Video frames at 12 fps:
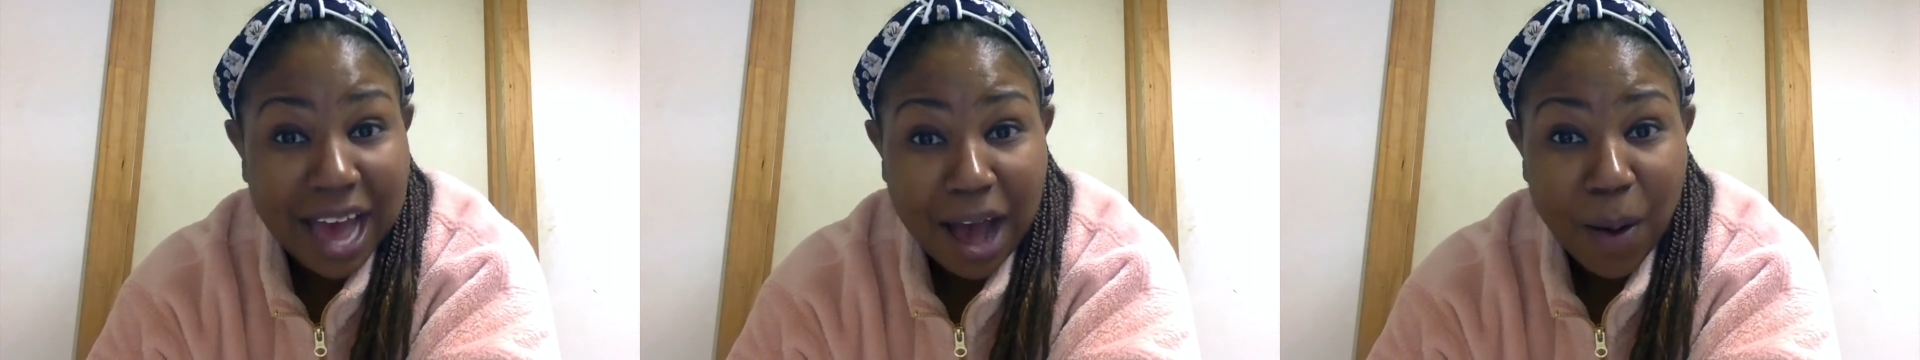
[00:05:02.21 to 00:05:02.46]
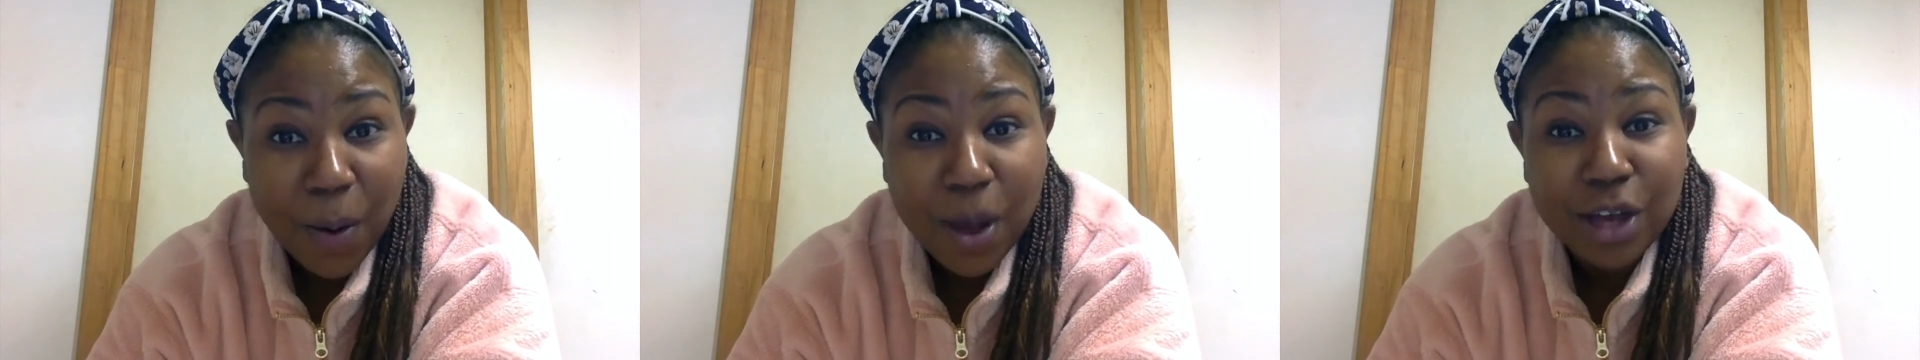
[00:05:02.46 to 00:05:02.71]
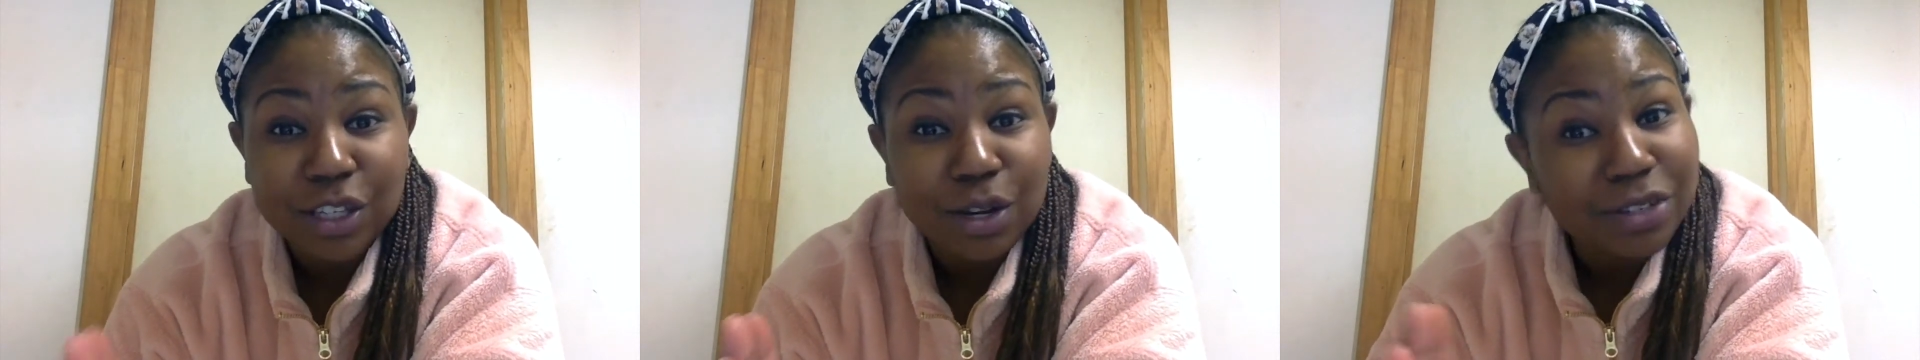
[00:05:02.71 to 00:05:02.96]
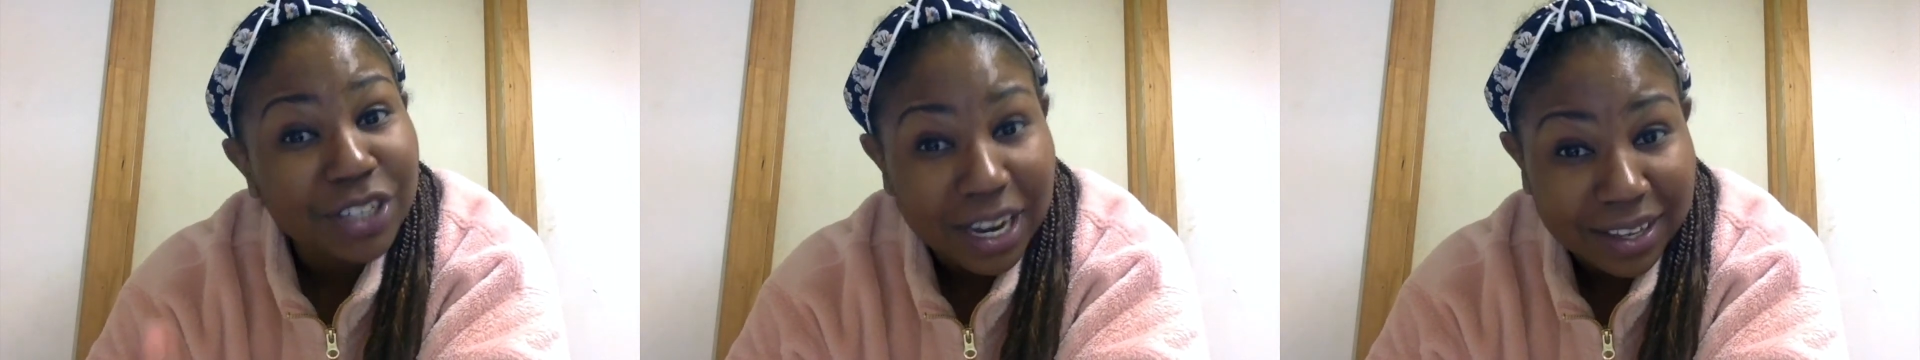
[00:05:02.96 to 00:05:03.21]
out,
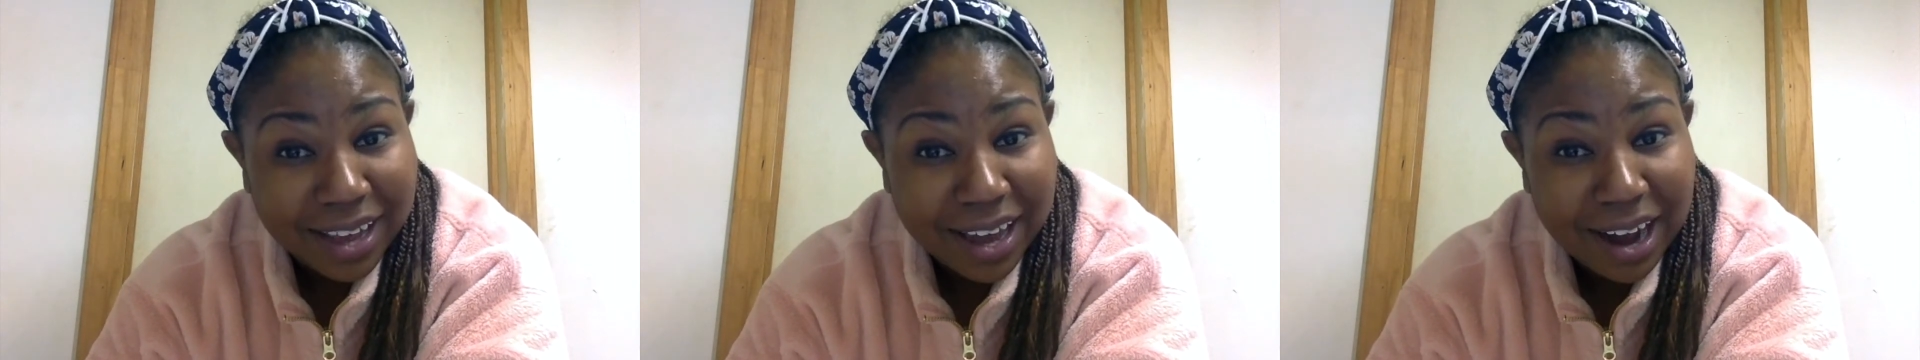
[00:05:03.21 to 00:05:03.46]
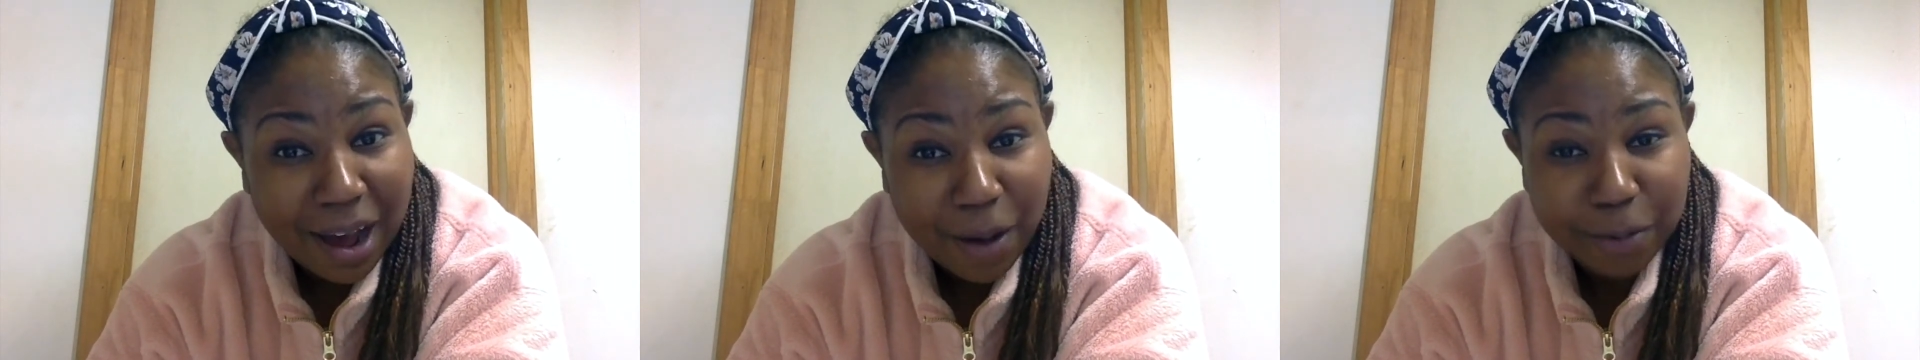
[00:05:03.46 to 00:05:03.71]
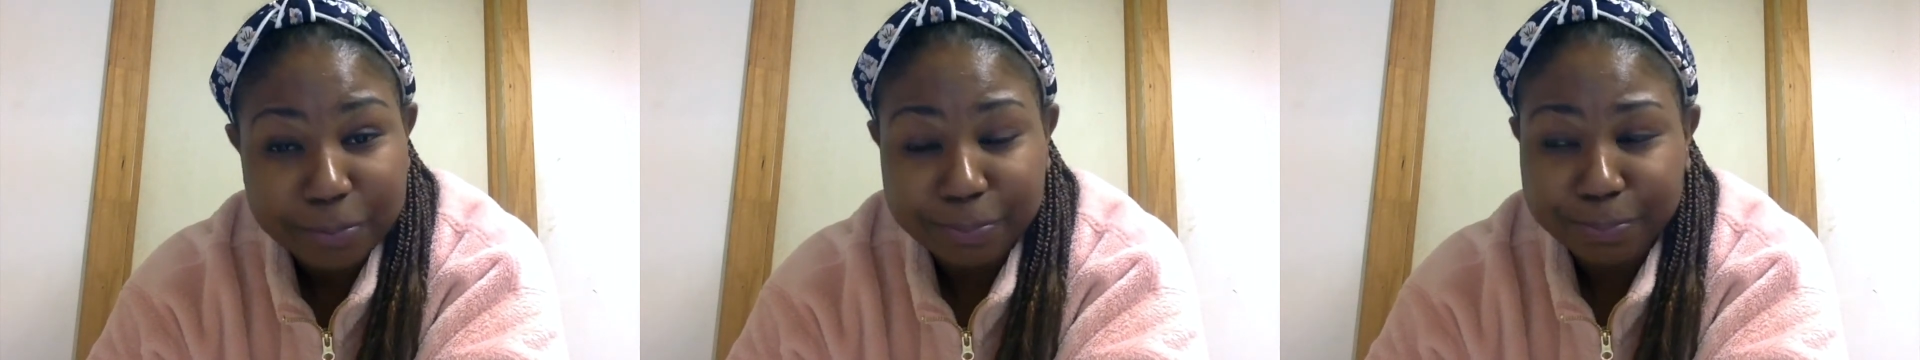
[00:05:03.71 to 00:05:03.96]
so check that out.